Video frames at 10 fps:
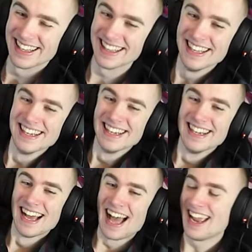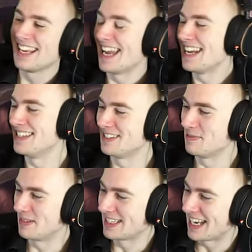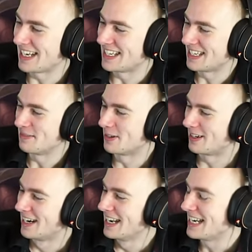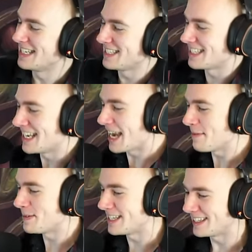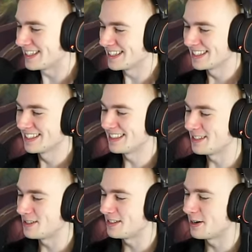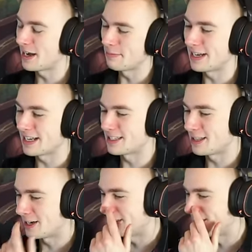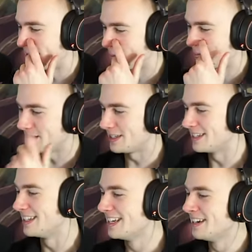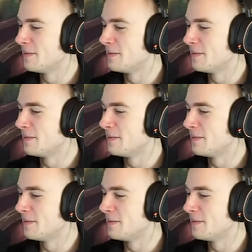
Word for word: I can't duplicate it anymore. He sniped it. There's no, I mean, I guess the odds of that were pretty good.